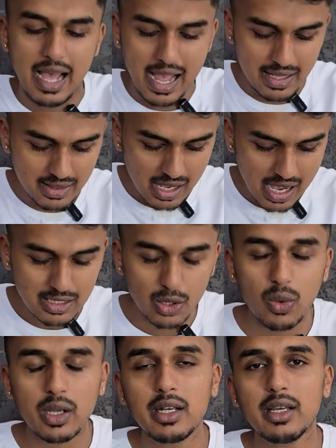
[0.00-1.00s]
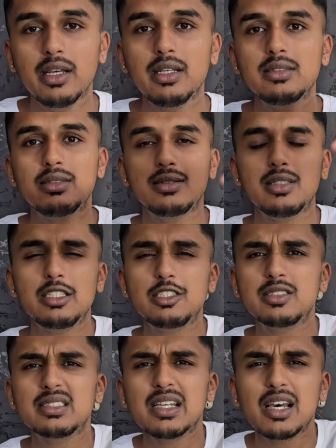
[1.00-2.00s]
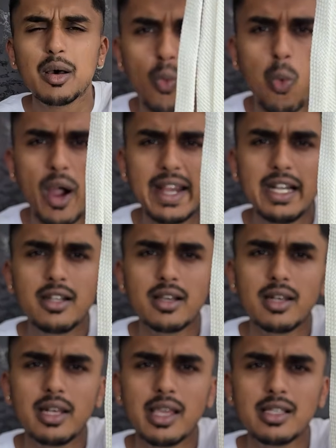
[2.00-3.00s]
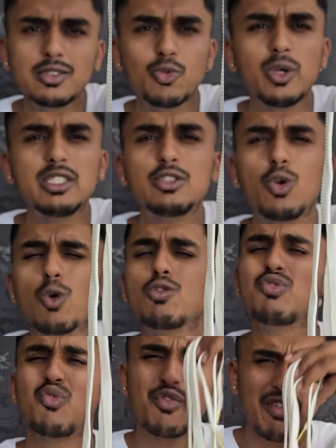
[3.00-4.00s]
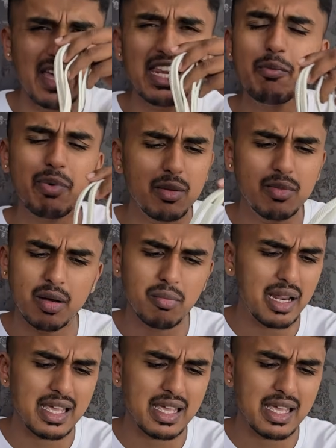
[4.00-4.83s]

and the other one is this white lace which looks very premium.